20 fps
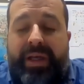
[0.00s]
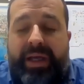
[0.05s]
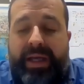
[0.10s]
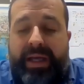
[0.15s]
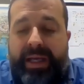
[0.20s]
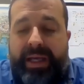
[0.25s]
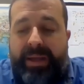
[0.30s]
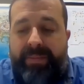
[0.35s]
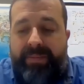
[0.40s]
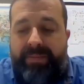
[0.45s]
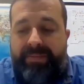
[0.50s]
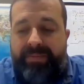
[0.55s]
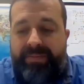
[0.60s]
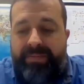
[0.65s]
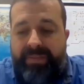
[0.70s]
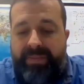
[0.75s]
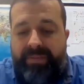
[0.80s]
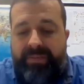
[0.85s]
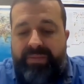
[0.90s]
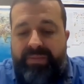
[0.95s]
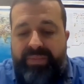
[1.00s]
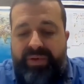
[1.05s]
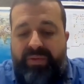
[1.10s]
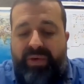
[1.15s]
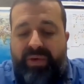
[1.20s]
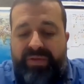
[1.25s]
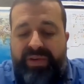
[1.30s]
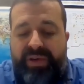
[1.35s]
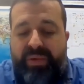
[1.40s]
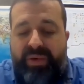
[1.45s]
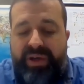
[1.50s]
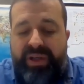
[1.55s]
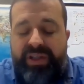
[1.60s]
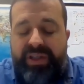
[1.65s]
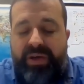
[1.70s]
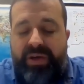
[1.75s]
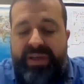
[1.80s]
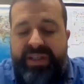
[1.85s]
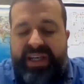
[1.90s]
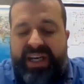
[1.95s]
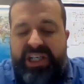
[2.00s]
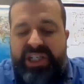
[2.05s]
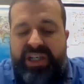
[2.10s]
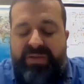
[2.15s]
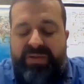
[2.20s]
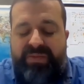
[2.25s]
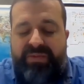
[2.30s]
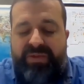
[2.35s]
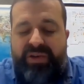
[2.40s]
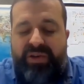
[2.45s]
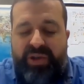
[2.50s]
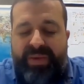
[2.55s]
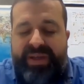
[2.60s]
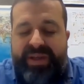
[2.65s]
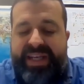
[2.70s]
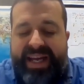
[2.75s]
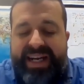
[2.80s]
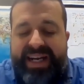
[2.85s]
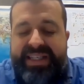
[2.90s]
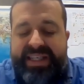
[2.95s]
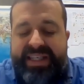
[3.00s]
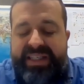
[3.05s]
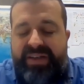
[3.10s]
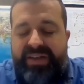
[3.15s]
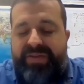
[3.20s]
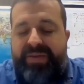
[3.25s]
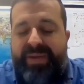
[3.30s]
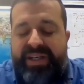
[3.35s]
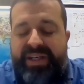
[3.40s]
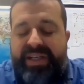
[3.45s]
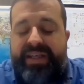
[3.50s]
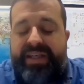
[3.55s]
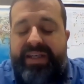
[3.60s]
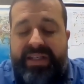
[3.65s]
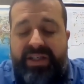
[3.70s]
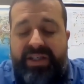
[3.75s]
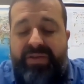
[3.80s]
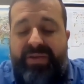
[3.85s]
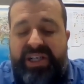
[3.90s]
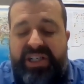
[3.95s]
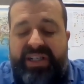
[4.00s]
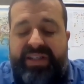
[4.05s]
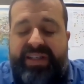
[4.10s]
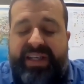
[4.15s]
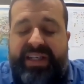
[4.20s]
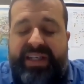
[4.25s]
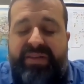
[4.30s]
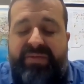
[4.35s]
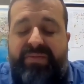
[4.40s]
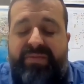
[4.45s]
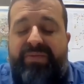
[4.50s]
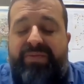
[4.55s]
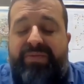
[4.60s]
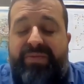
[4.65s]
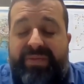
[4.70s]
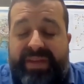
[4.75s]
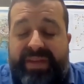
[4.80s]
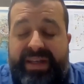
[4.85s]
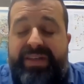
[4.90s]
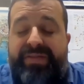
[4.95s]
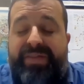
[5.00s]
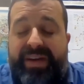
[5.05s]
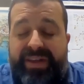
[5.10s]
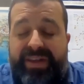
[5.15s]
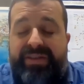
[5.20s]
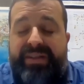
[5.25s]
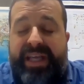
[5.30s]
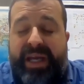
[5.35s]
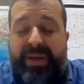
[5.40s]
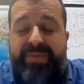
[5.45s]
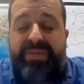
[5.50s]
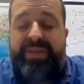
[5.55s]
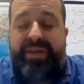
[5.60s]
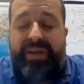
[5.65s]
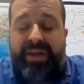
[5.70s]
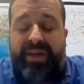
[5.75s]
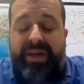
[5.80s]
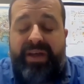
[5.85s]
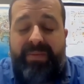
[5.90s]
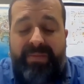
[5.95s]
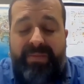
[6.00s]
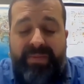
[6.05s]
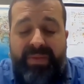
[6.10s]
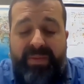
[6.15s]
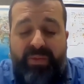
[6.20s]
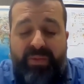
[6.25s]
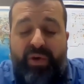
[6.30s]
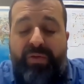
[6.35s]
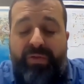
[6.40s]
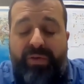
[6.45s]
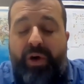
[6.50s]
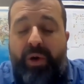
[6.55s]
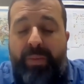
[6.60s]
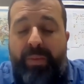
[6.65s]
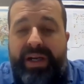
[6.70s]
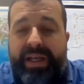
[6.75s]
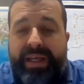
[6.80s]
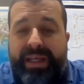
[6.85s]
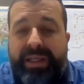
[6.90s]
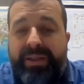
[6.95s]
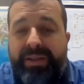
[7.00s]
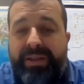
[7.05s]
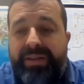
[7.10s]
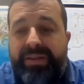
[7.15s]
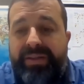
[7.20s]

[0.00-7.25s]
So one thing we want to do is actually do some analysis of the metadata to actually identify those gaps more formally.